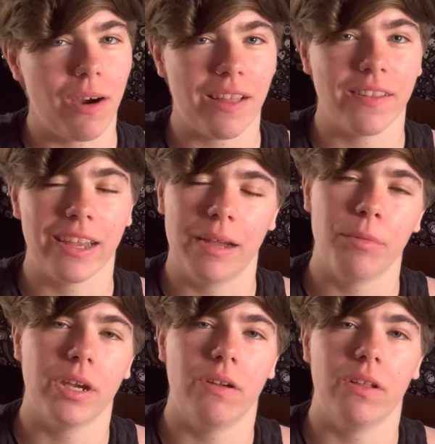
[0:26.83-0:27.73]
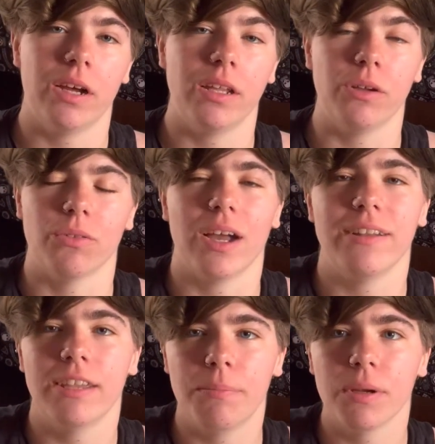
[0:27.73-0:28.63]
on the camera gear that I use. I
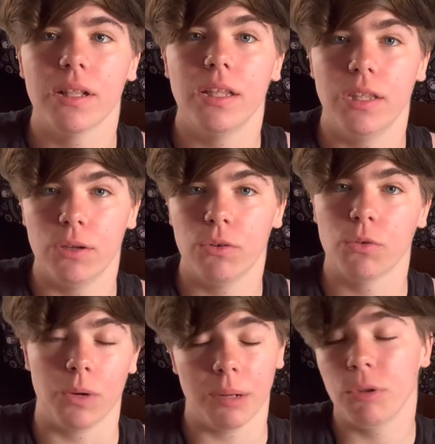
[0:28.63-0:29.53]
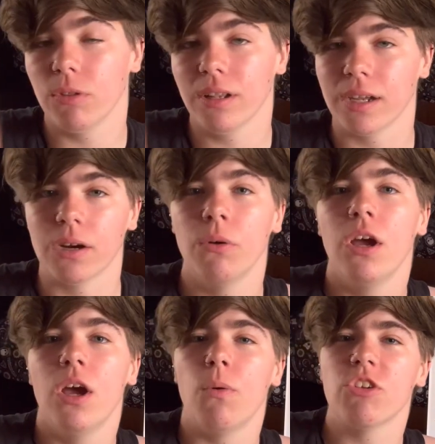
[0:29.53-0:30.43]
typically use what I'm using now,
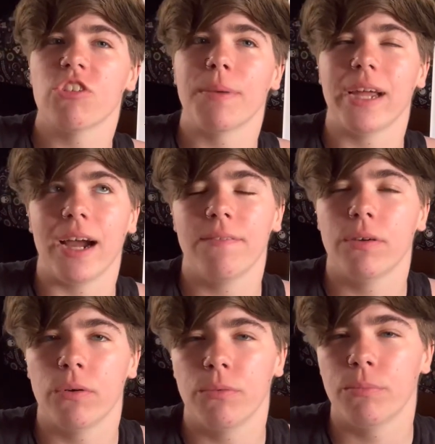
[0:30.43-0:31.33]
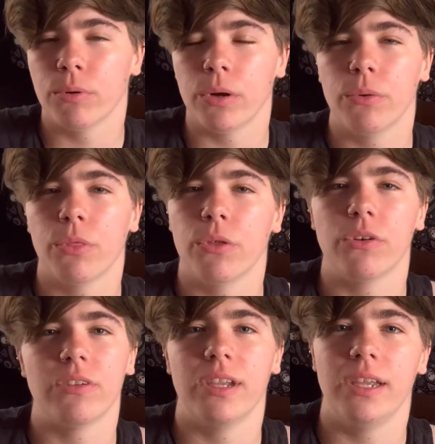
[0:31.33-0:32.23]
which is my iPhone Pro
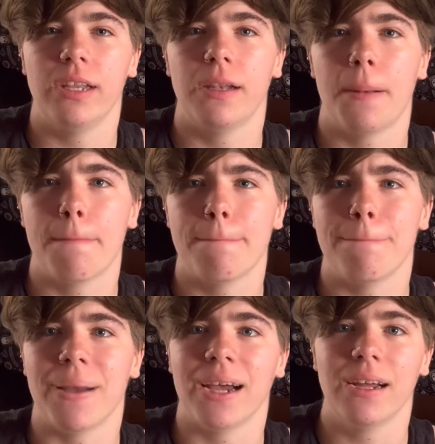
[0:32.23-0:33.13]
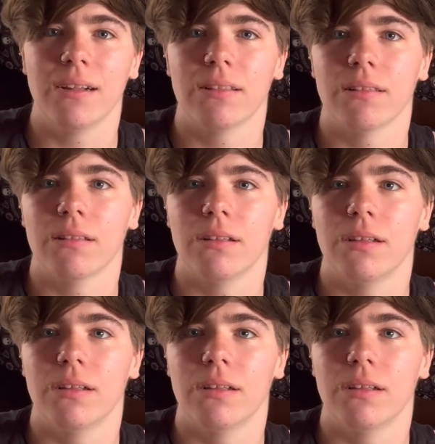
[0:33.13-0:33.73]
13 Max.